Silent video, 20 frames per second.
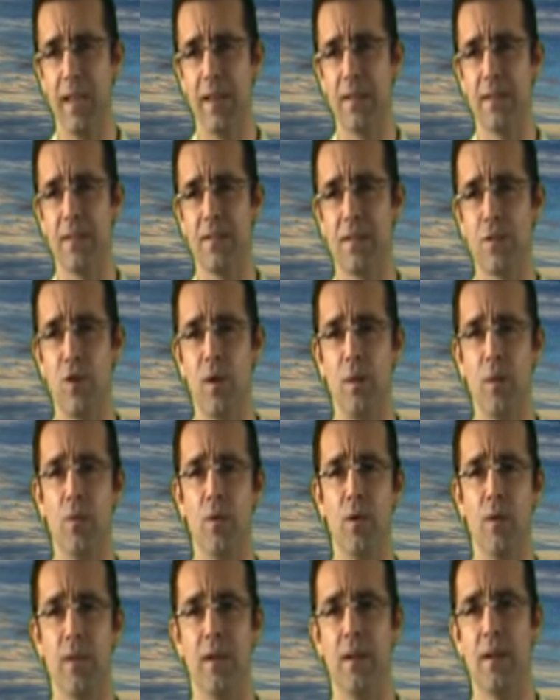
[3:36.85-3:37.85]
got this agreement
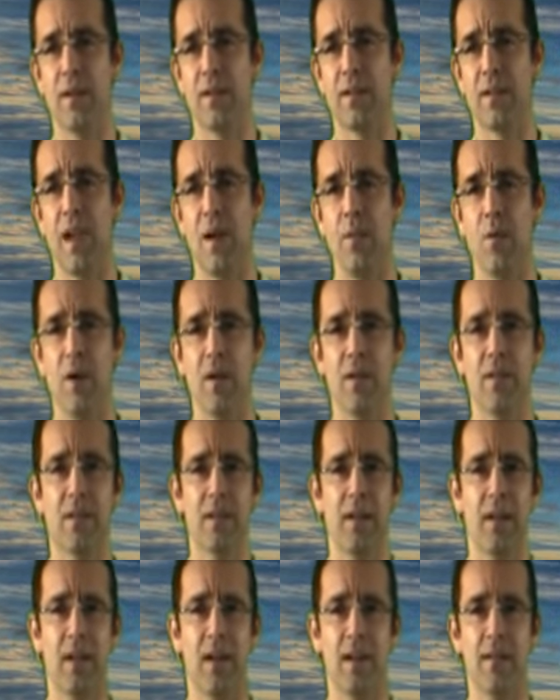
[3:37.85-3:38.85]
where the scam
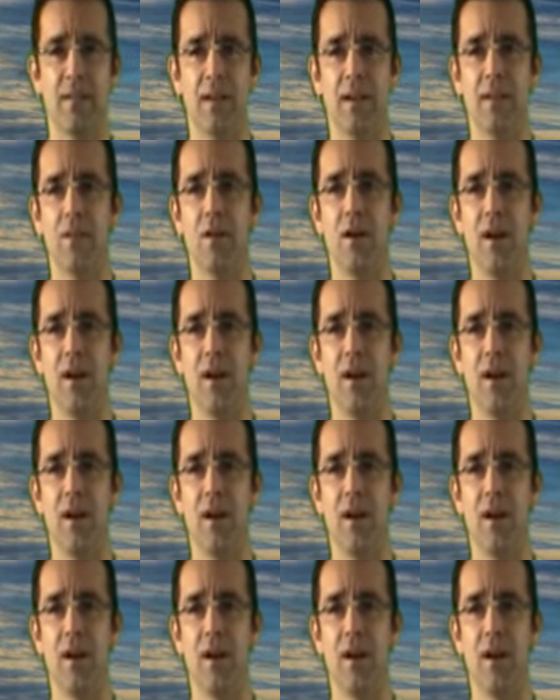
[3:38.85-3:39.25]
artist says,